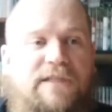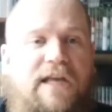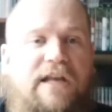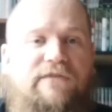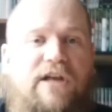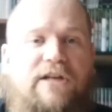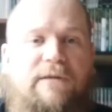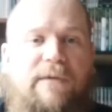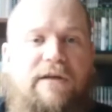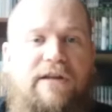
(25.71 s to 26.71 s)
and I've talked
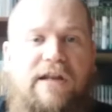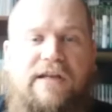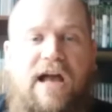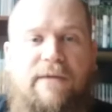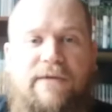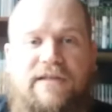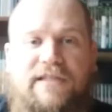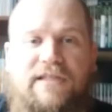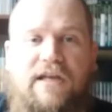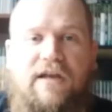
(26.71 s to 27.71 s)
about it in
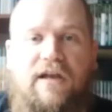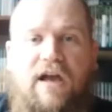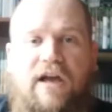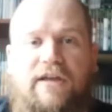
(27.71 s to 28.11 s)
comments uh,